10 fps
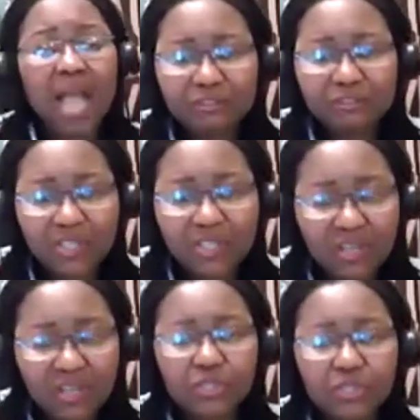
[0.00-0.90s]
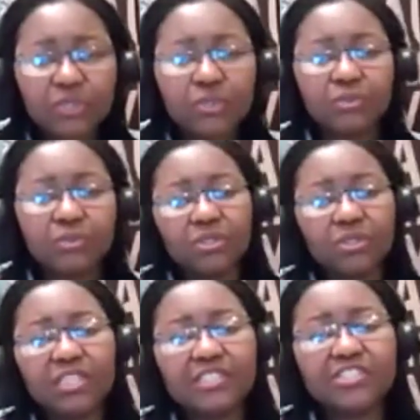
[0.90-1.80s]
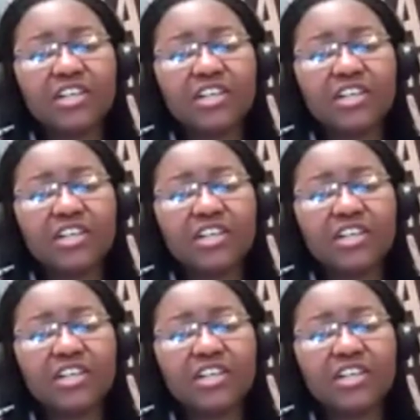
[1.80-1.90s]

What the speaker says: don't have the resources too.